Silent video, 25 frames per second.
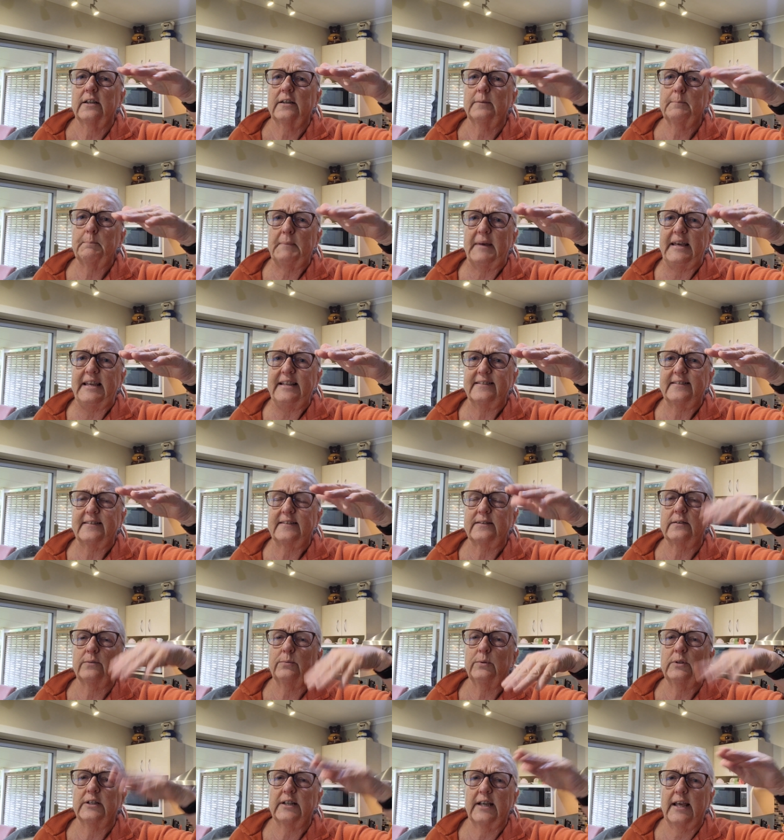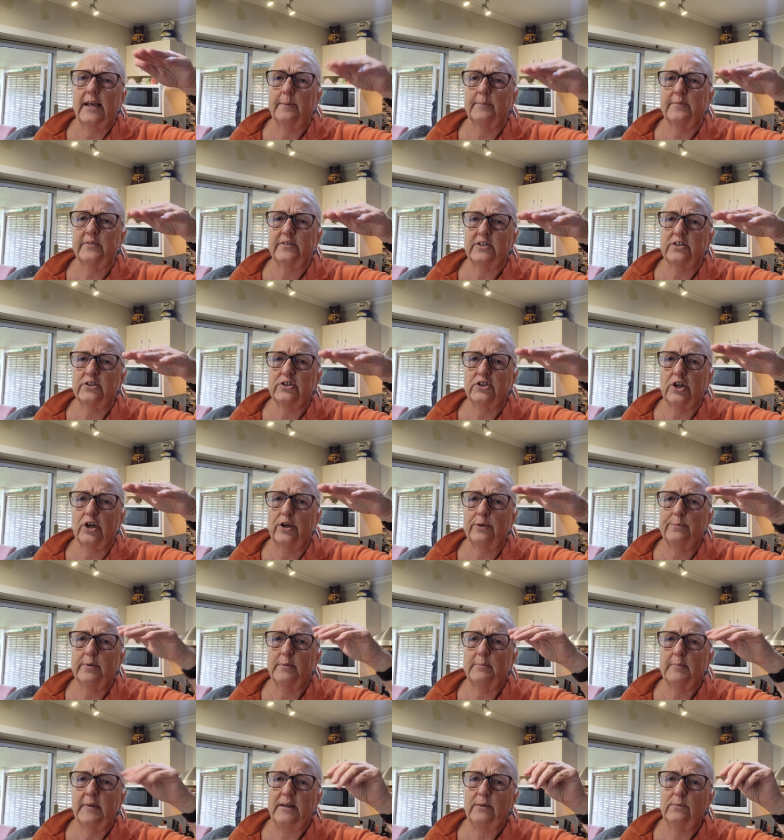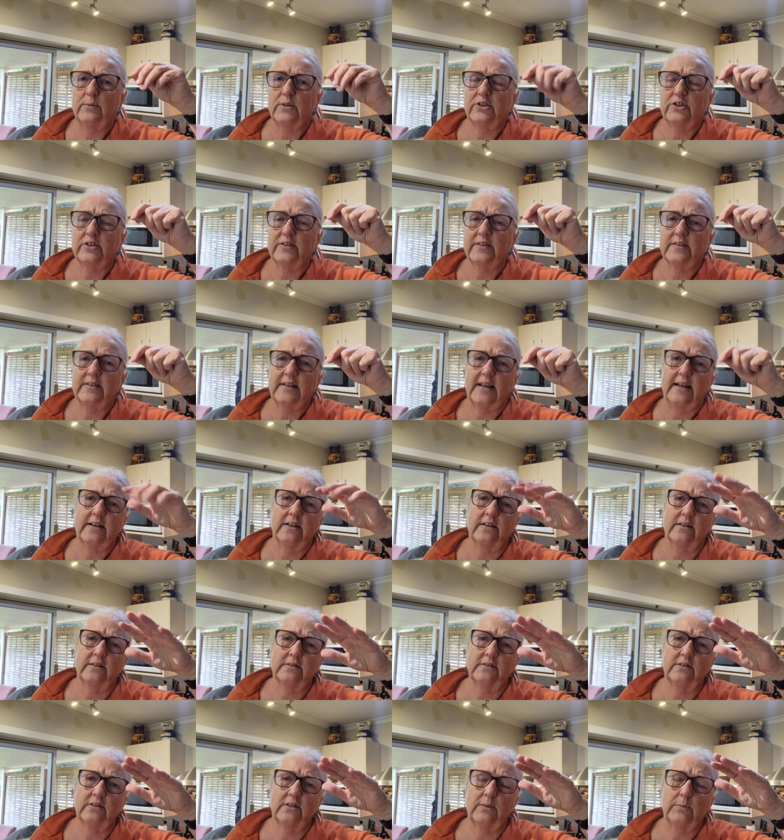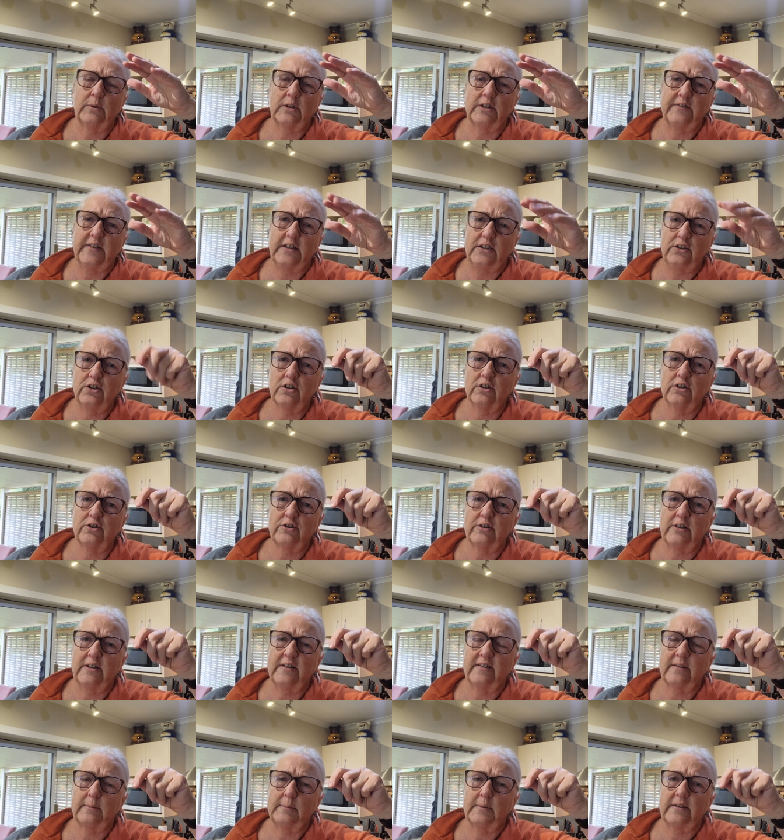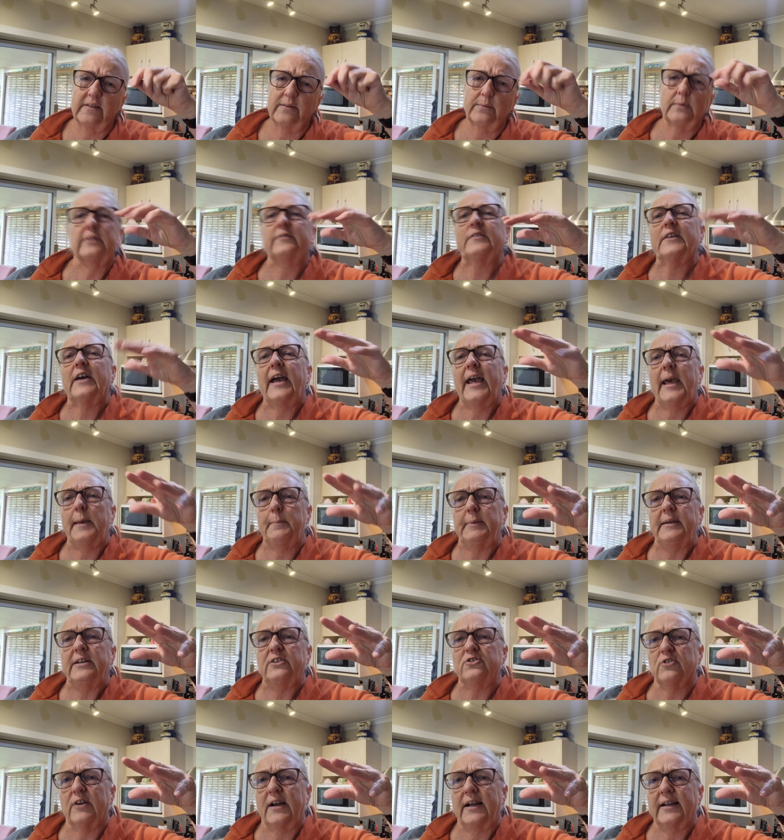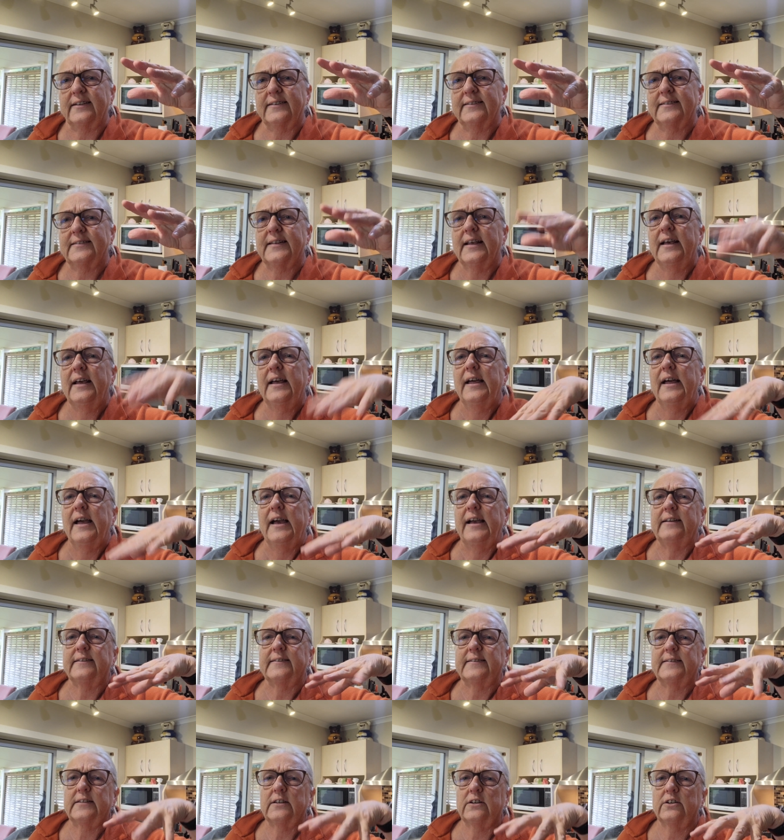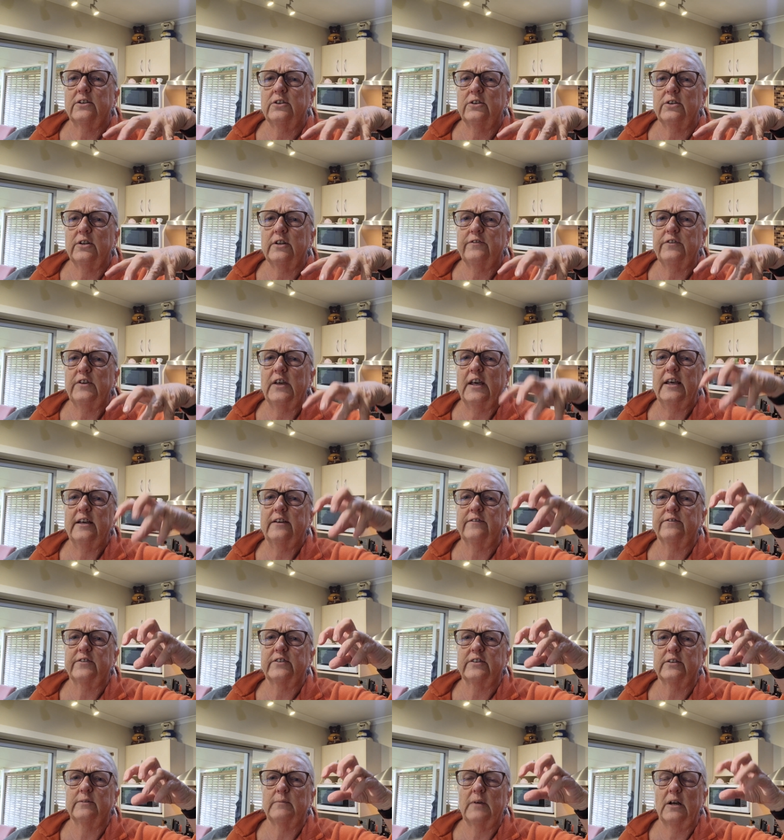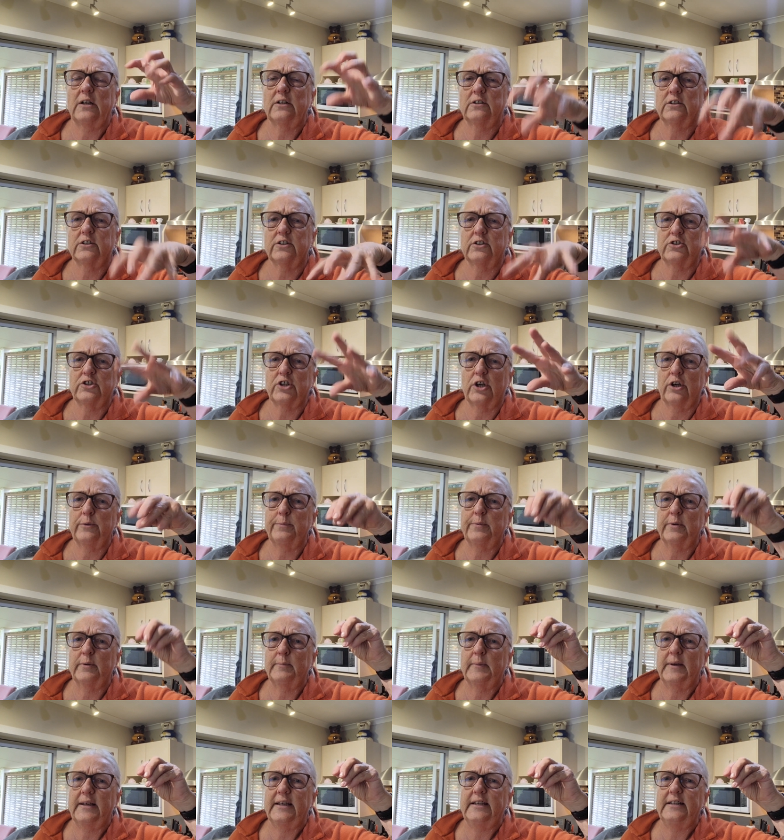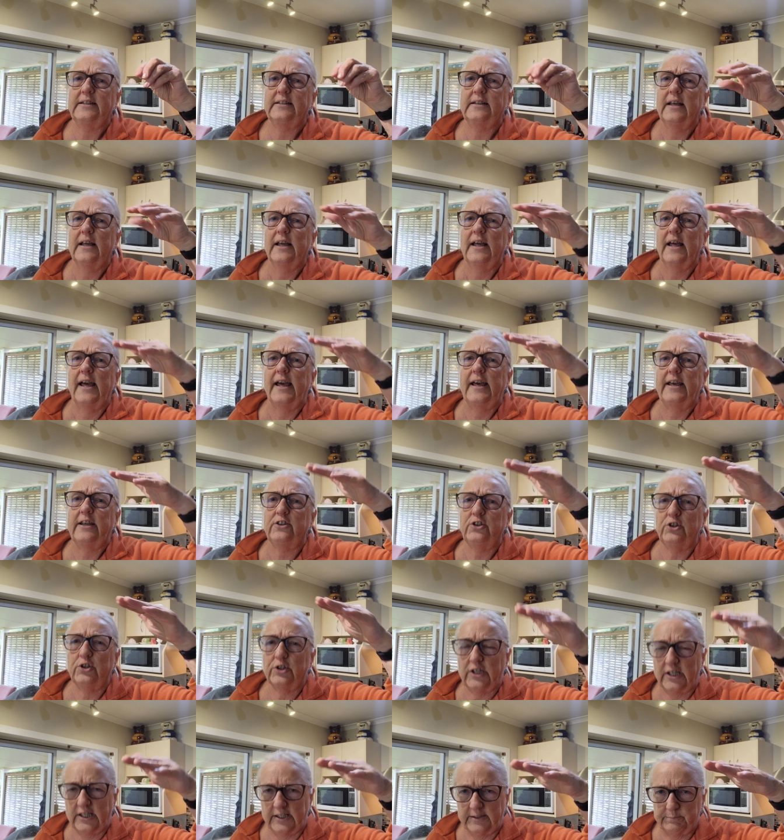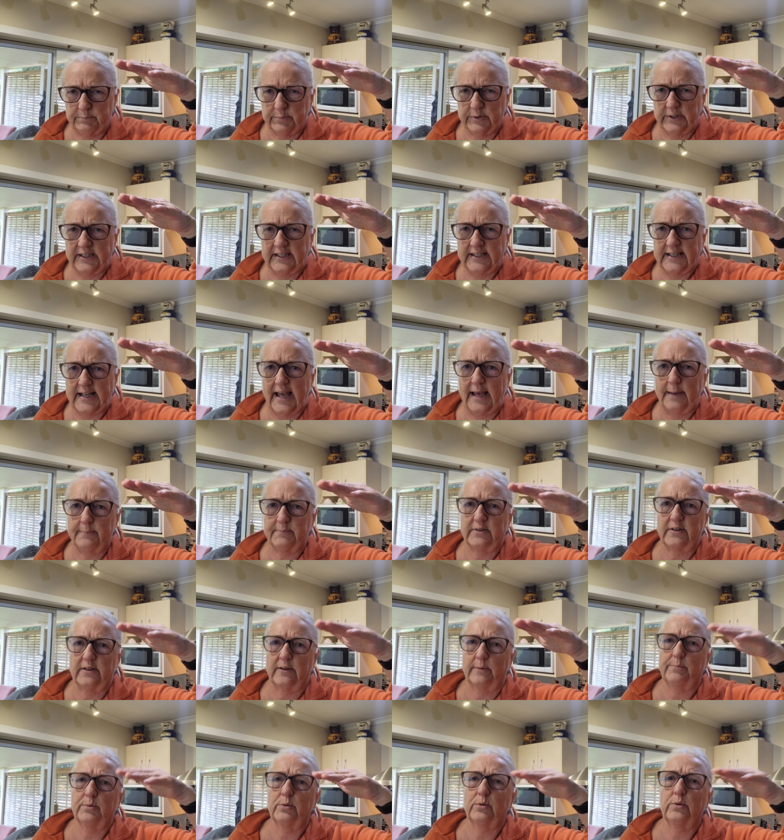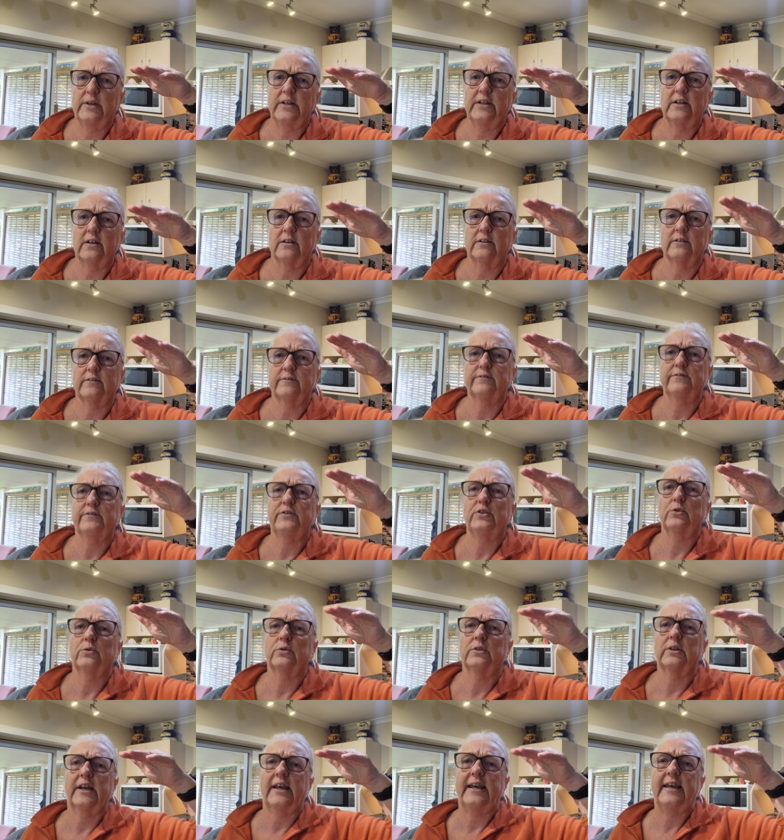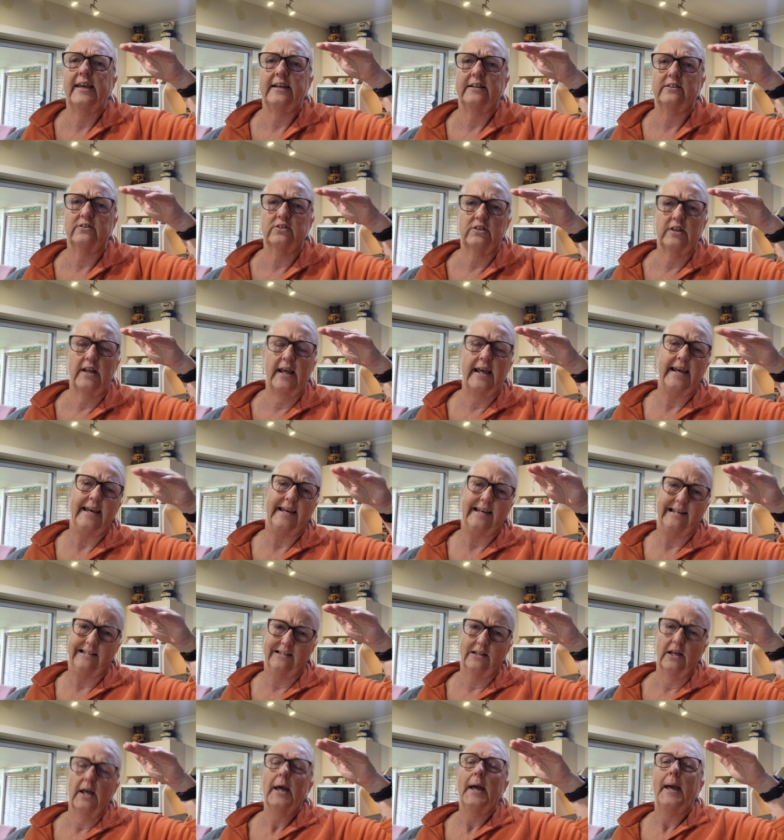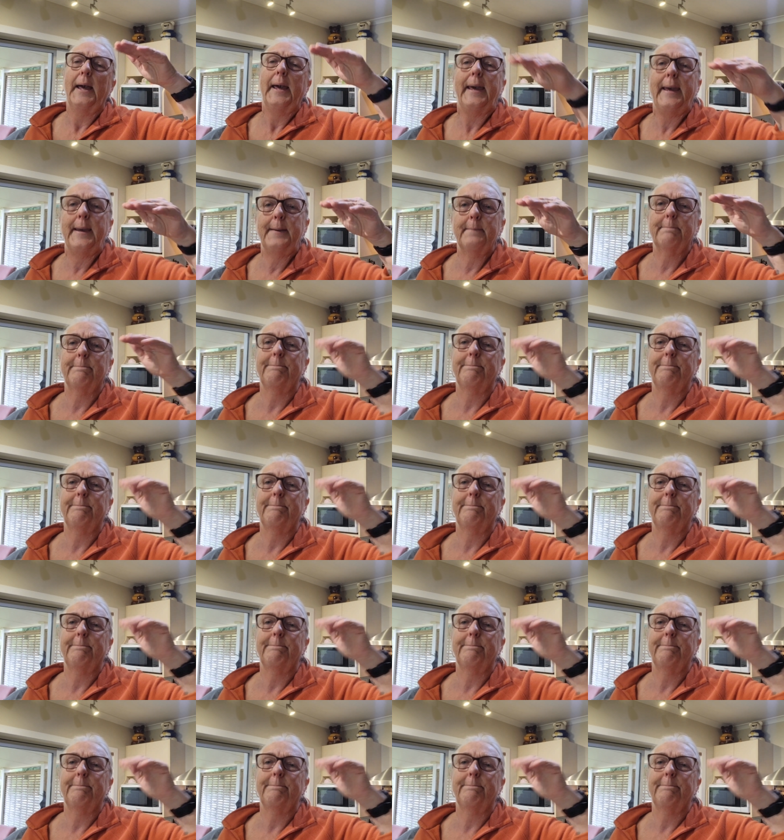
meets when it comes to dopamine, which is our one of our neurotransmitters, one of our happy drugs. And so if you have some a lot of dopamine and you can bring it up to the point of your heck heck